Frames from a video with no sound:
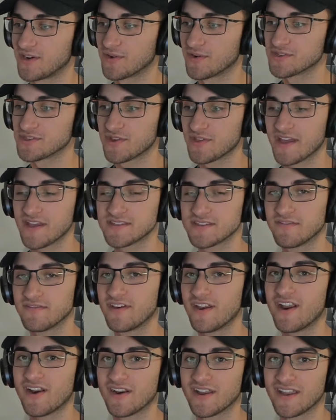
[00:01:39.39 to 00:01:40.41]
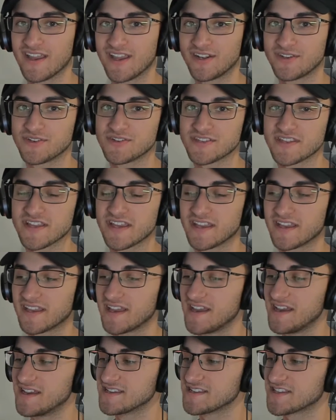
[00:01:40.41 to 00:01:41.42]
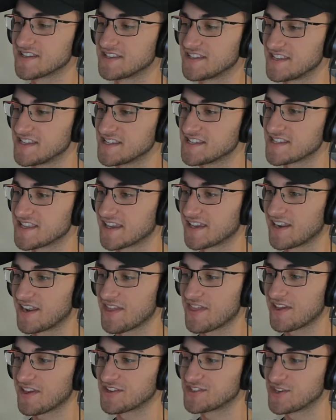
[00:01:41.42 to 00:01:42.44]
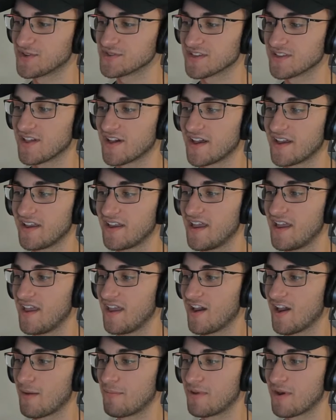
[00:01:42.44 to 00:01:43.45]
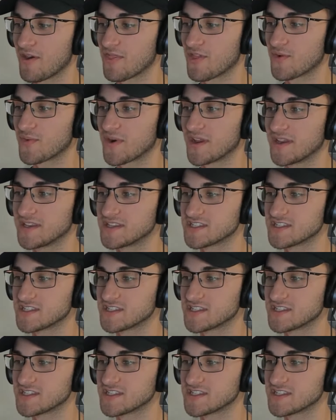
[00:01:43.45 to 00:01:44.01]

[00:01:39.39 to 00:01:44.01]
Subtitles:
So that's a very interesting statistic, and I think it shows a lot about the race.